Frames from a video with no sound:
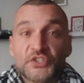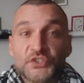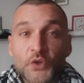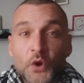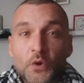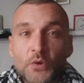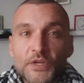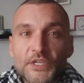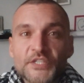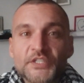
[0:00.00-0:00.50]
is
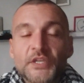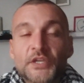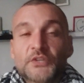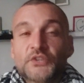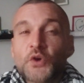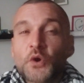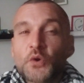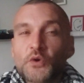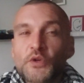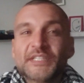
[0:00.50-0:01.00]
Taurus.
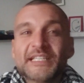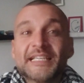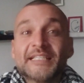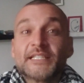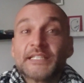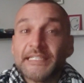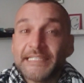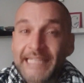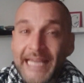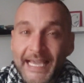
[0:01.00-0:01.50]
Taurus is
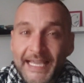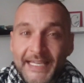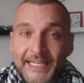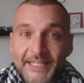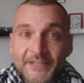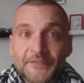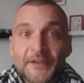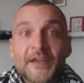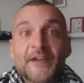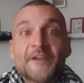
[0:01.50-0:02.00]
a
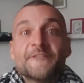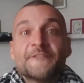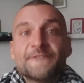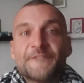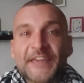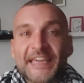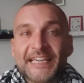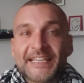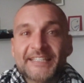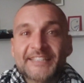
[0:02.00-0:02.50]
negative
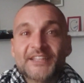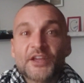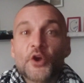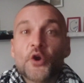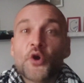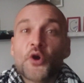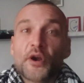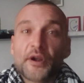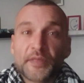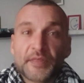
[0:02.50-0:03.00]
fixed
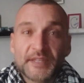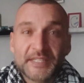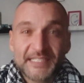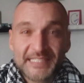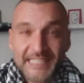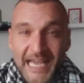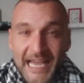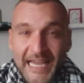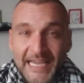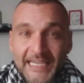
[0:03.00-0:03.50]
earth
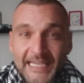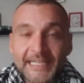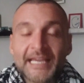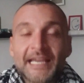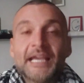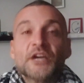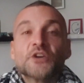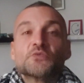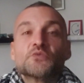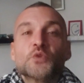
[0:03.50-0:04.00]
sign
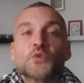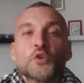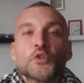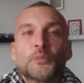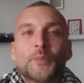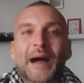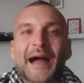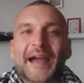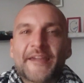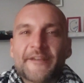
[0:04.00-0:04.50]

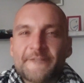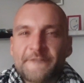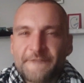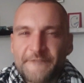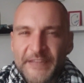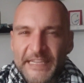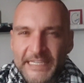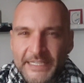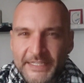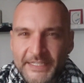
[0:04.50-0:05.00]
ruled by
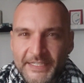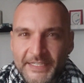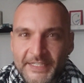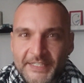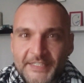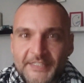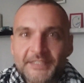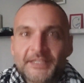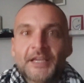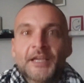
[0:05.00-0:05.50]

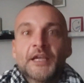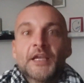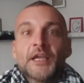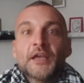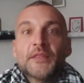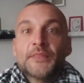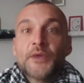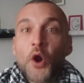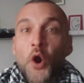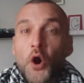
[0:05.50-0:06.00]
Venus.
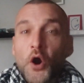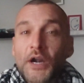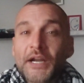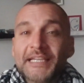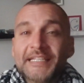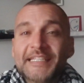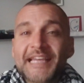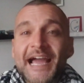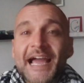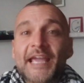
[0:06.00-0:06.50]
The
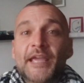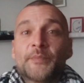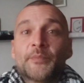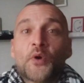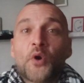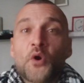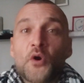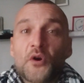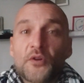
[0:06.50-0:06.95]
archetype